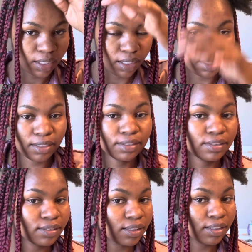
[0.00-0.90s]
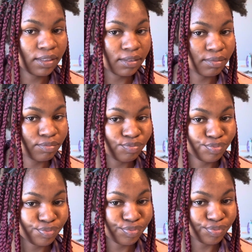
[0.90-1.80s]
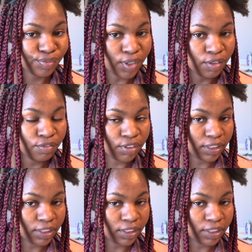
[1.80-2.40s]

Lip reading: head is like